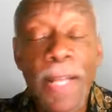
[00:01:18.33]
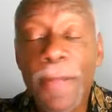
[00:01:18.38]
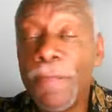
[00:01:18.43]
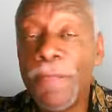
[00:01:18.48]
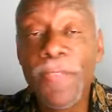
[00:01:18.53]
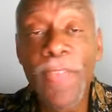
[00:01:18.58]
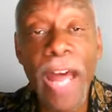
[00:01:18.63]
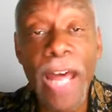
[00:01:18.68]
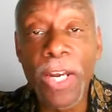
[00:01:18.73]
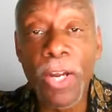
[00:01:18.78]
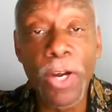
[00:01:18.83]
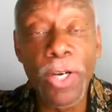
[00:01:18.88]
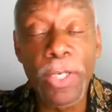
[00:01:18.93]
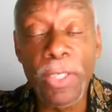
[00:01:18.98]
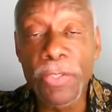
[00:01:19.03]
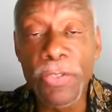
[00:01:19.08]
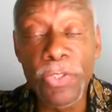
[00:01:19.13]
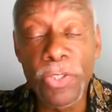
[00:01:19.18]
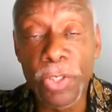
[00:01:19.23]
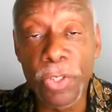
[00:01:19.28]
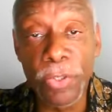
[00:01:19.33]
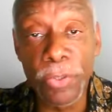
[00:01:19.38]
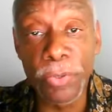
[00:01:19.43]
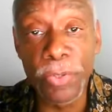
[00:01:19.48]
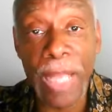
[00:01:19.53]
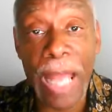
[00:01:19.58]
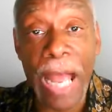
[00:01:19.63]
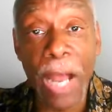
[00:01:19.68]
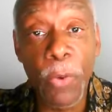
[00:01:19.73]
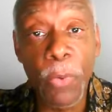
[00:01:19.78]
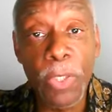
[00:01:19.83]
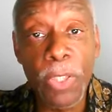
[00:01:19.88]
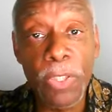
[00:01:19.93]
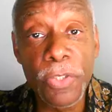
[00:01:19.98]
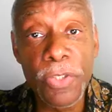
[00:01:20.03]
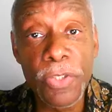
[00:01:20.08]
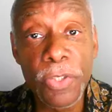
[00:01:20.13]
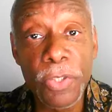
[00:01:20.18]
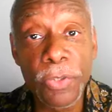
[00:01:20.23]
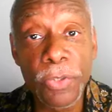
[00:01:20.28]
Not our concern. Our
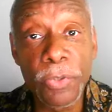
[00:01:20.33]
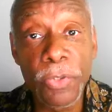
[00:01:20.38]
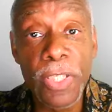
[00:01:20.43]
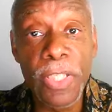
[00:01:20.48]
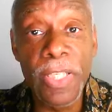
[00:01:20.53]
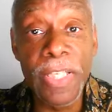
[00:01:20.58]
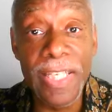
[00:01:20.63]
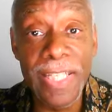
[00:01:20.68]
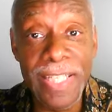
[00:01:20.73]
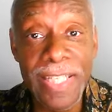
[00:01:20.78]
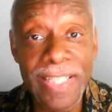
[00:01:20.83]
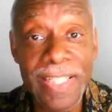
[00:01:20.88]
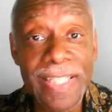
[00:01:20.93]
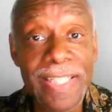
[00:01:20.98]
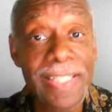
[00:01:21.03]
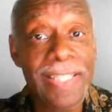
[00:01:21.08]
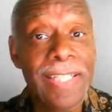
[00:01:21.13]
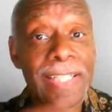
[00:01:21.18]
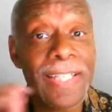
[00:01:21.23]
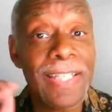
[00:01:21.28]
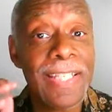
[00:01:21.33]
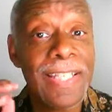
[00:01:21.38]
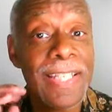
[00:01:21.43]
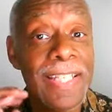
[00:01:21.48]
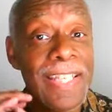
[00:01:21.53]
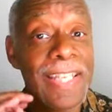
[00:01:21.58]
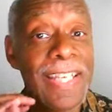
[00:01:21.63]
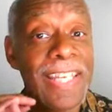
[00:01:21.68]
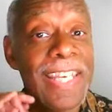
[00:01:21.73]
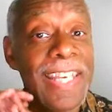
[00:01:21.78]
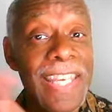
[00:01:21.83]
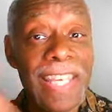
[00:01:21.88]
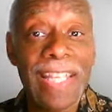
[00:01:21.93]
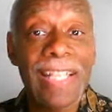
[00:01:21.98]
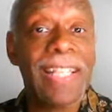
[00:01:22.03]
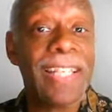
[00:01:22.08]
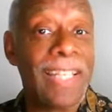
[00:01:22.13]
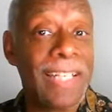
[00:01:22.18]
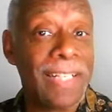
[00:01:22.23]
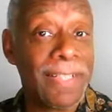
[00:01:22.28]
concern is the
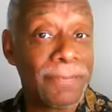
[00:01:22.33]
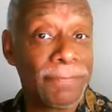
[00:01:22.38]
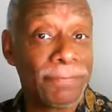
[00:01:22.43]
healing.